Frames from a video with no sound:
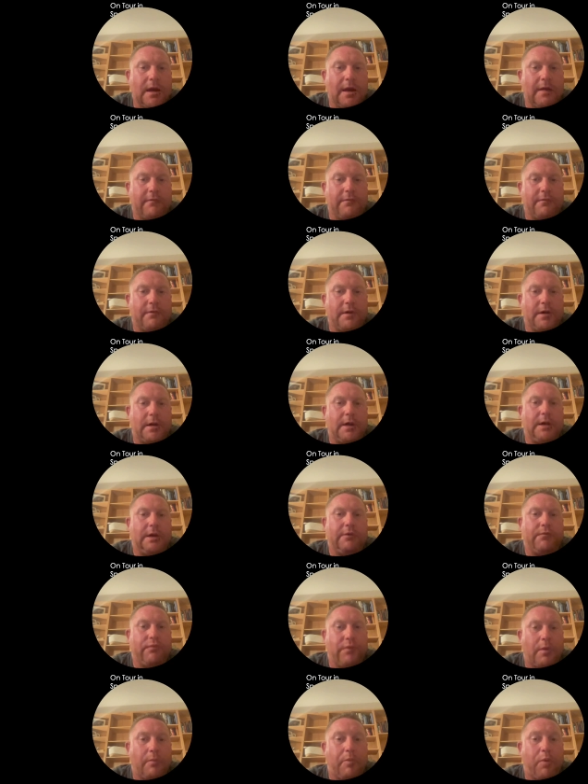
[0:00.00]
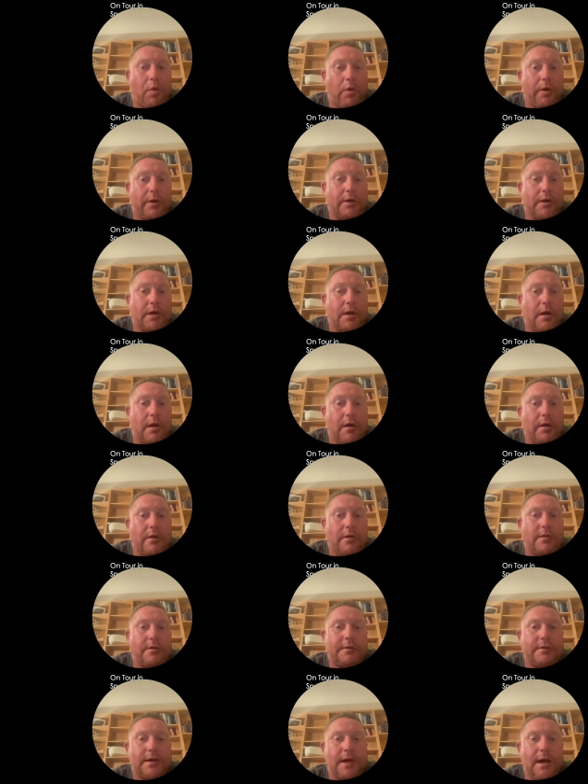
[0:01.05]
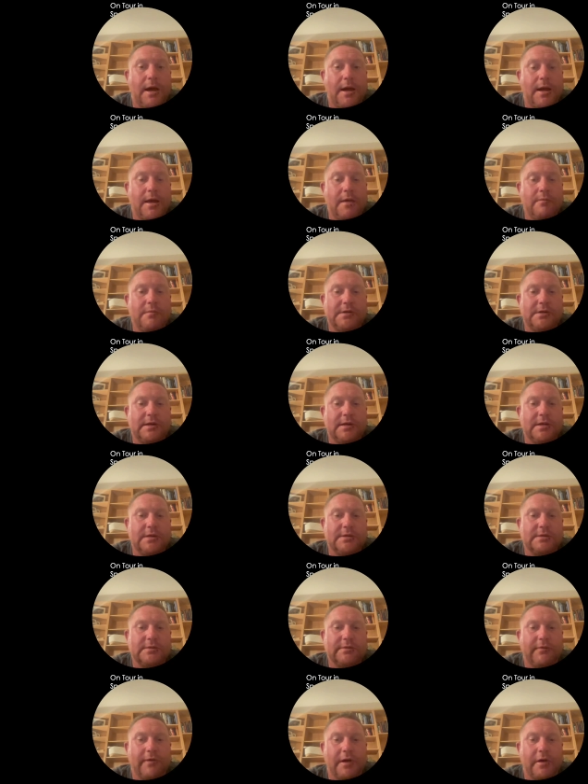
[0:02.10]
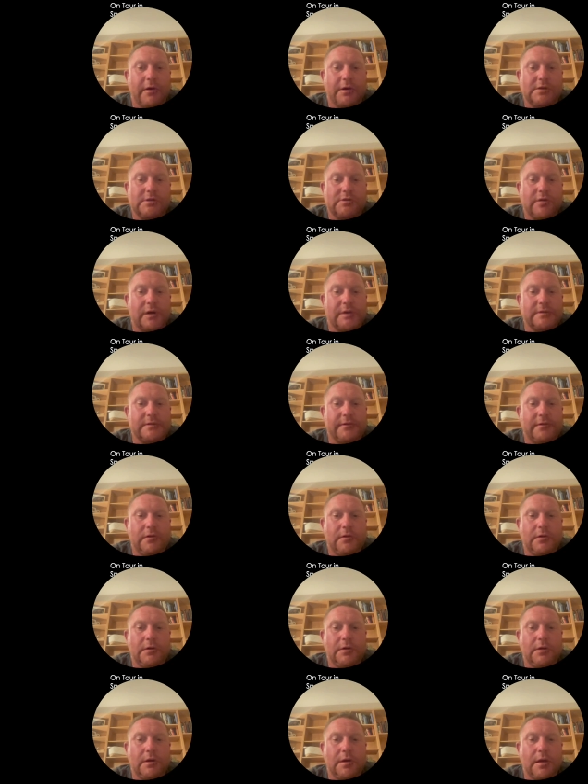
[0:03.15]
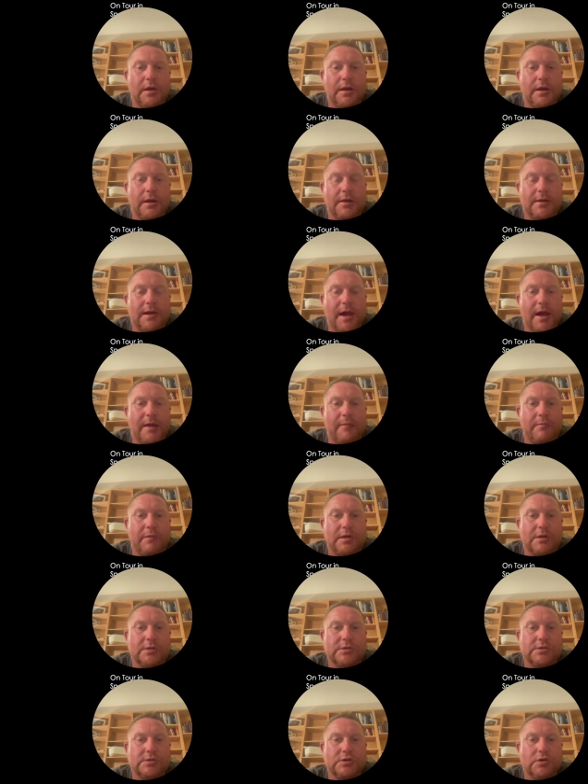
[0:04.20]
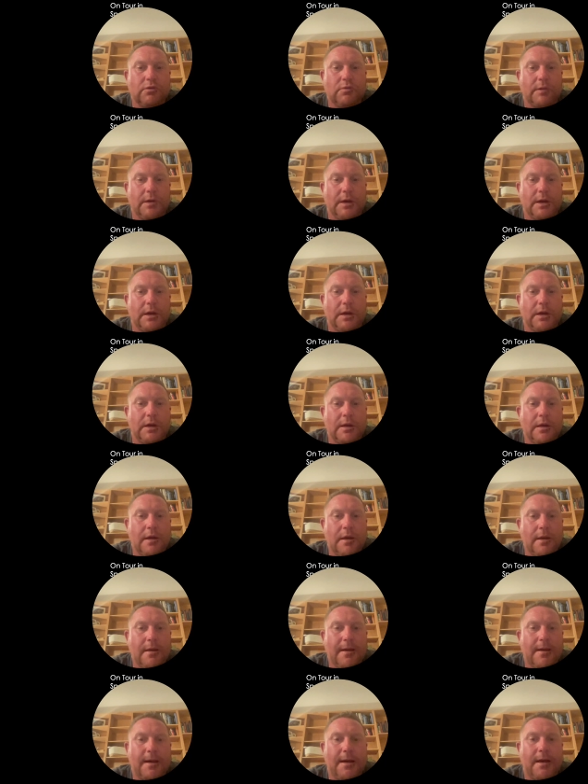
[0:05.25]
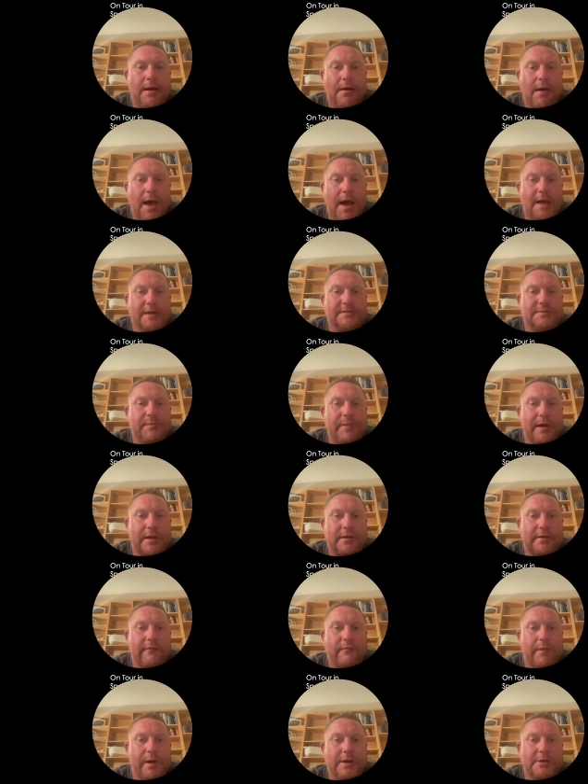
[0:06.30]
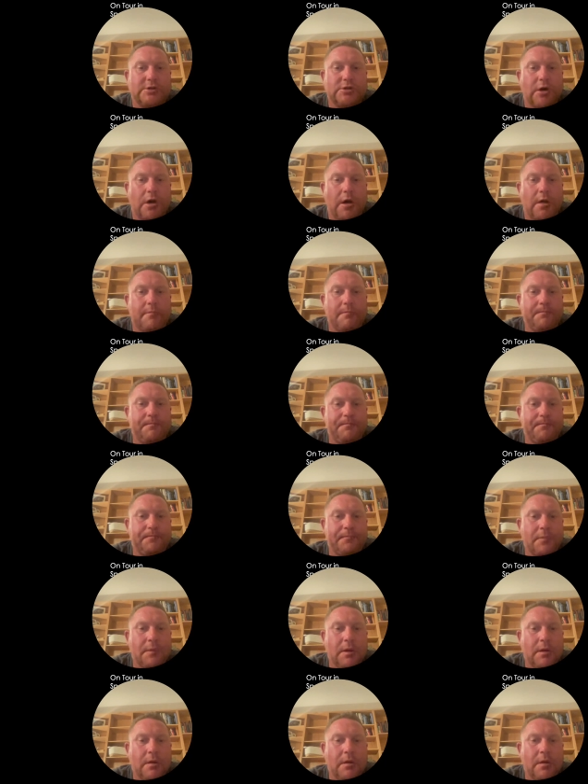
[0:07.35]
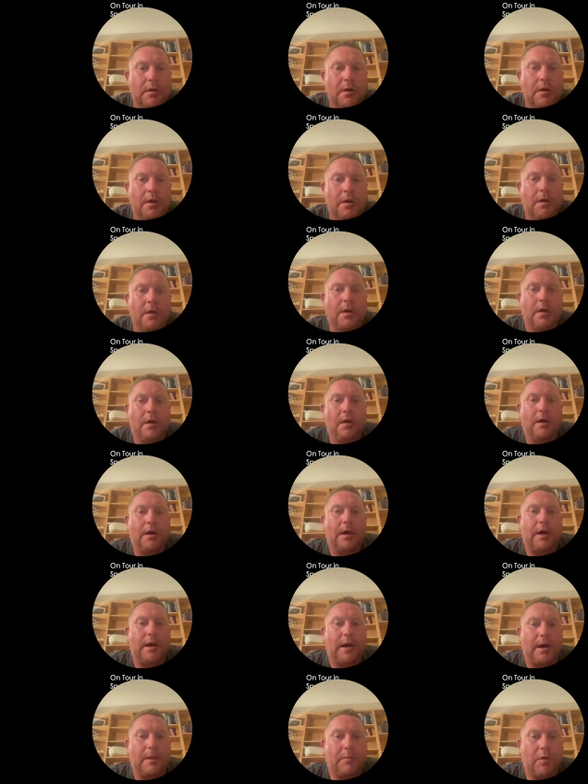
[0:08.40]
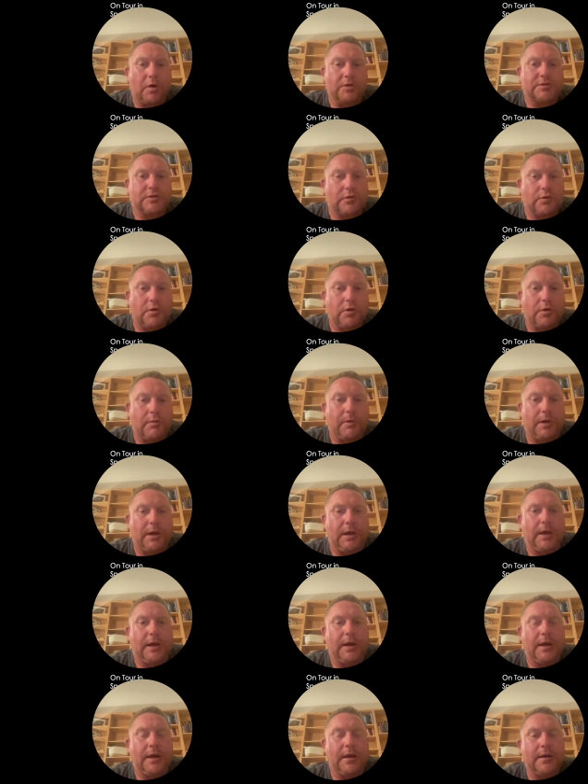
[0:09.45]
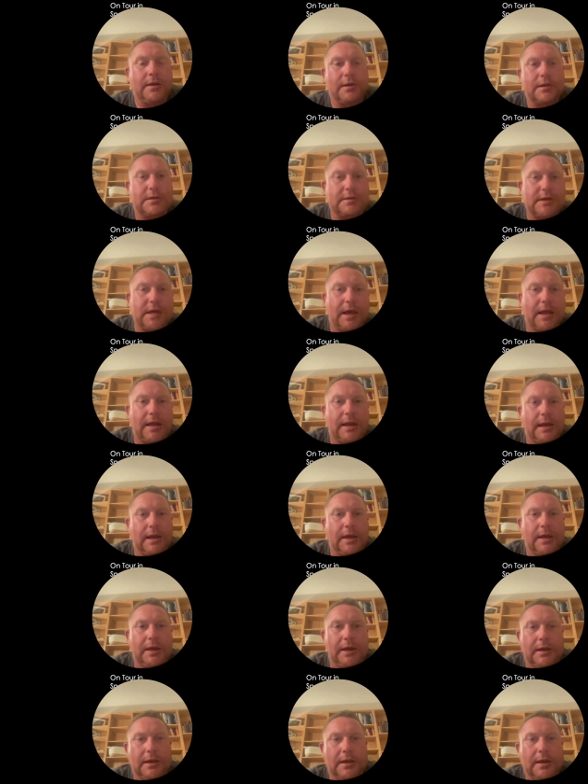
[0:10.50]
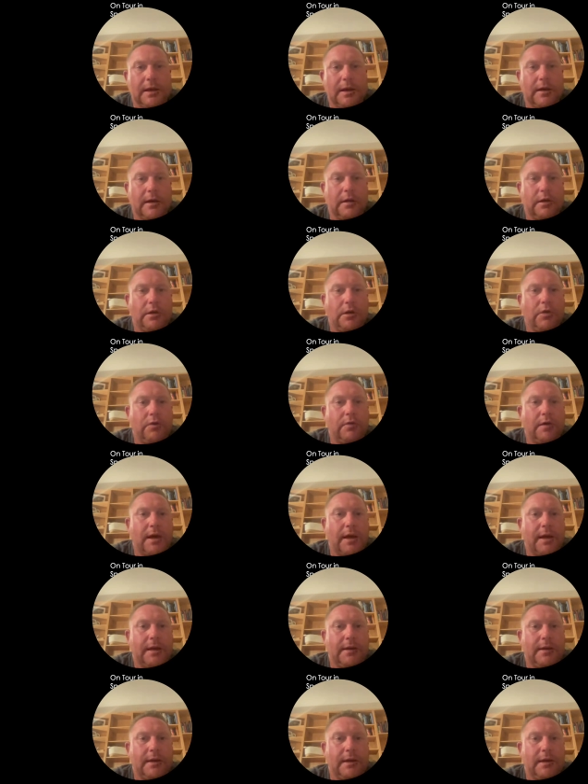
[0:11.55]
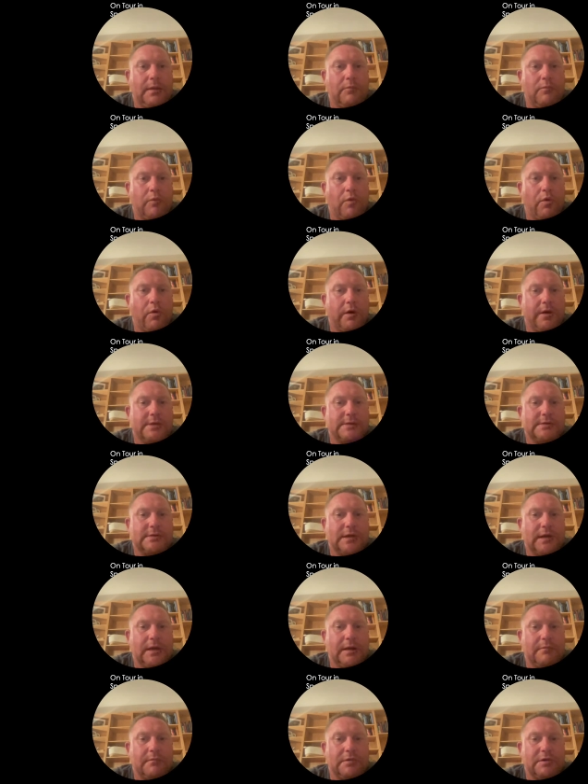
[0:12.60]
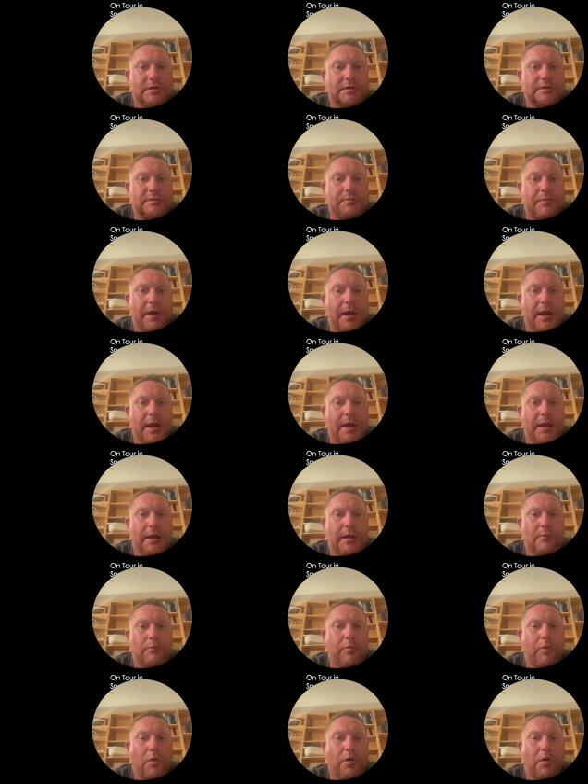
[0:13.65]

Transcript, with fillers: every report card time is very stressful and, and a time consuming uh, aspect of my job. I'm also going to be taking U19 uh, boys team to Spain and